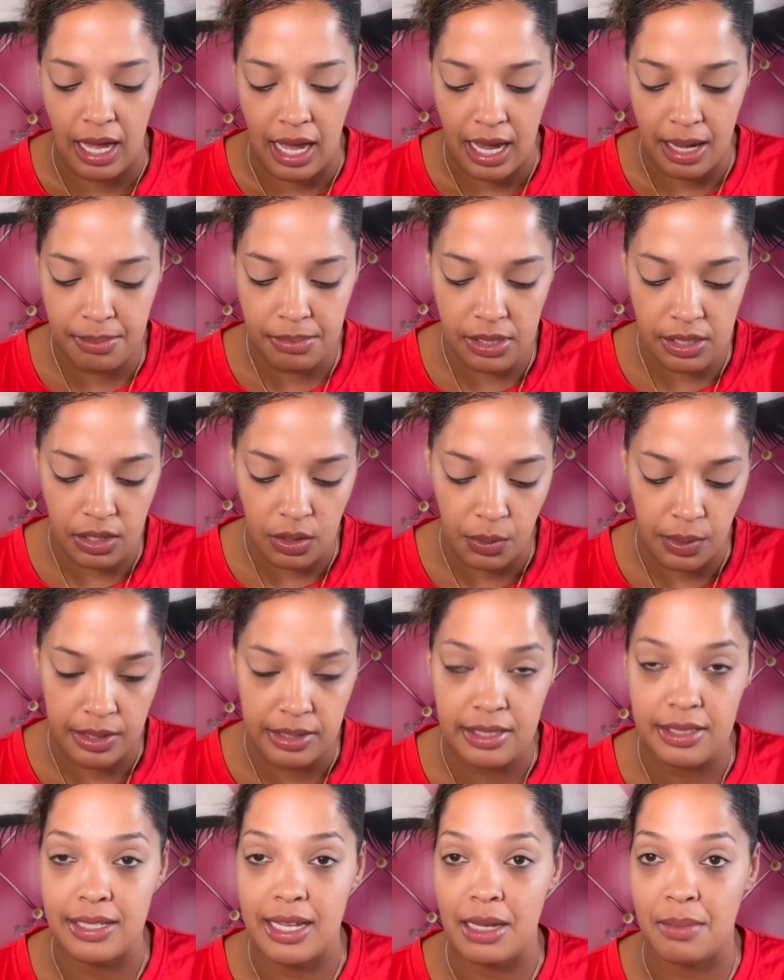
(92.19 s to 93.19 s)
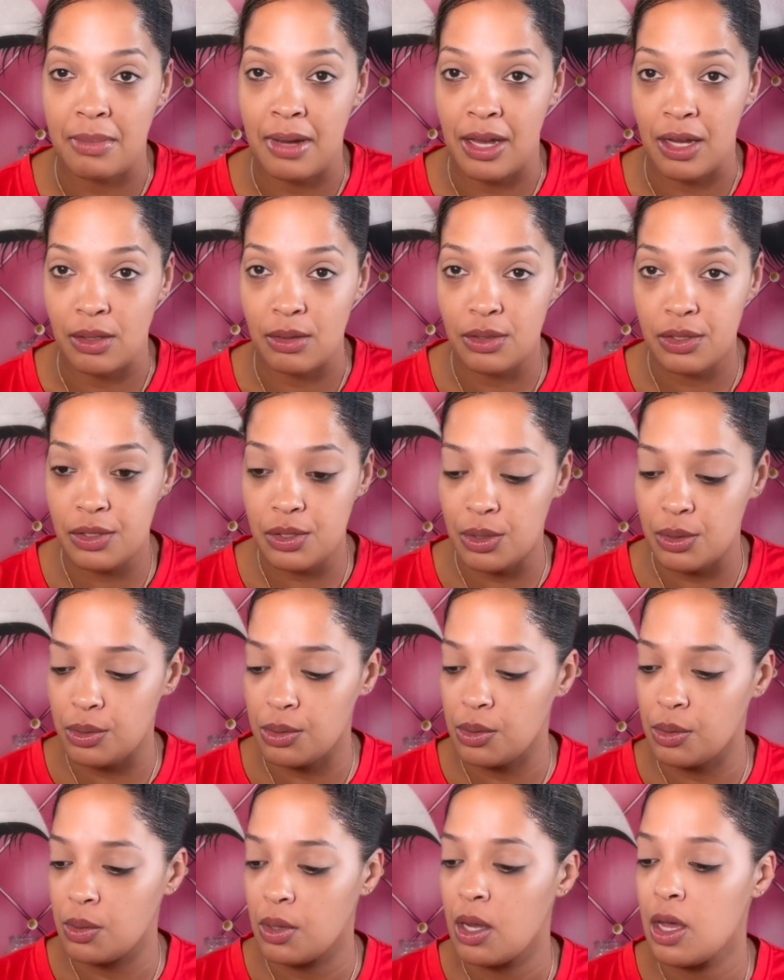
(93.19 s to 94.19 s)
I'm just going to take my old
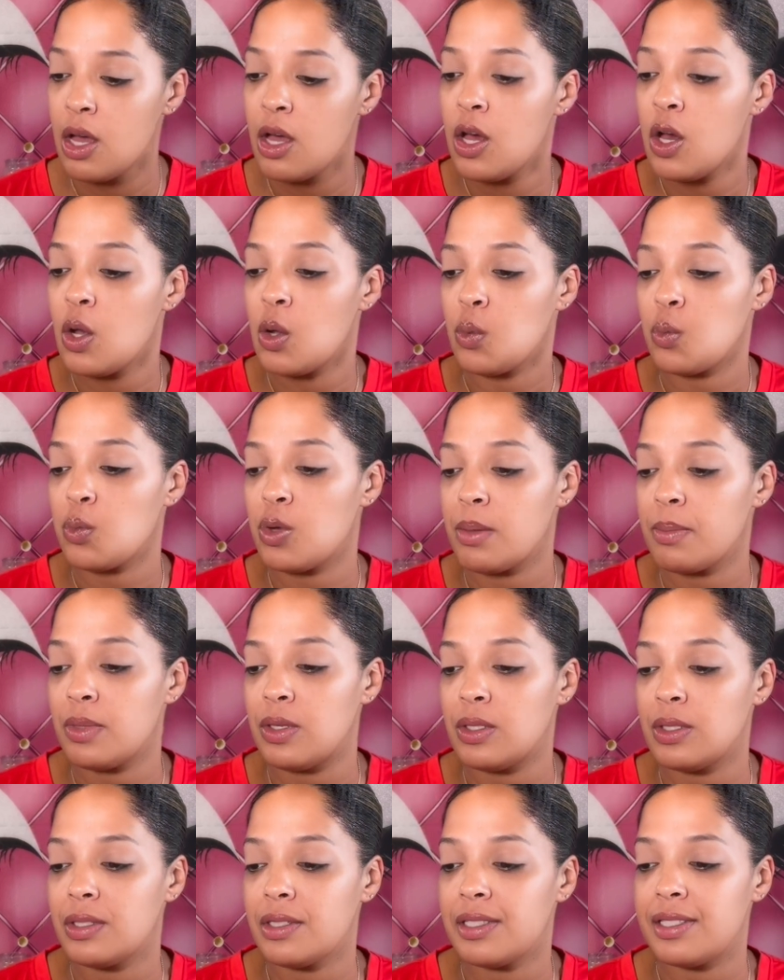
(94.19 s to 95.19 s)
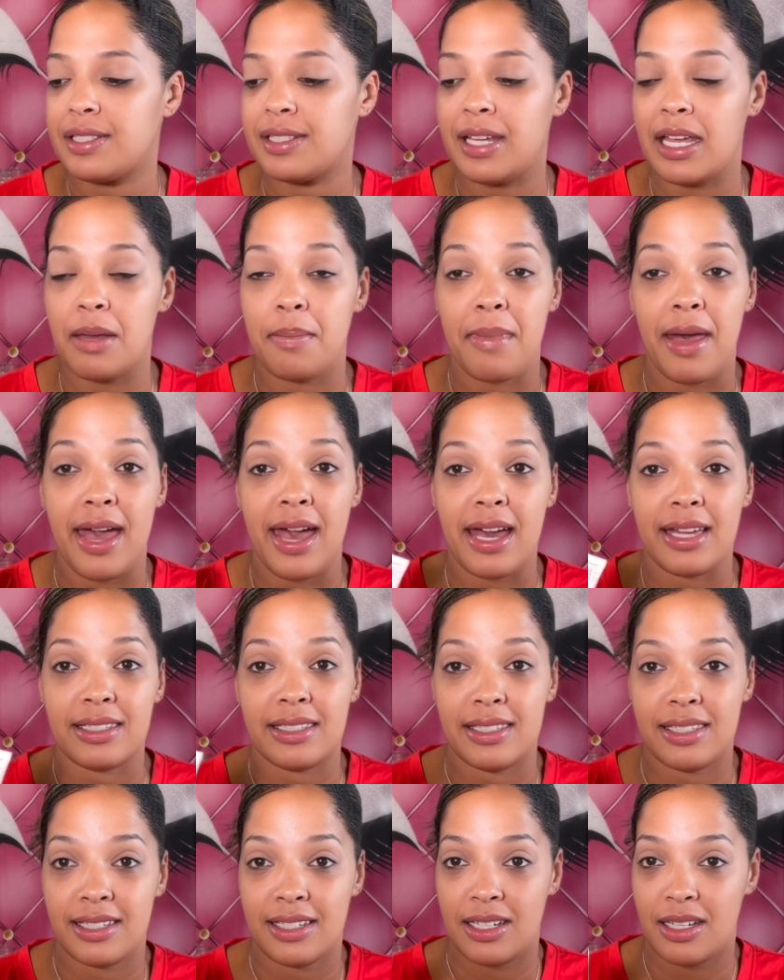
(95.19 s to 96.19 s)
school Rimmel Stay Matte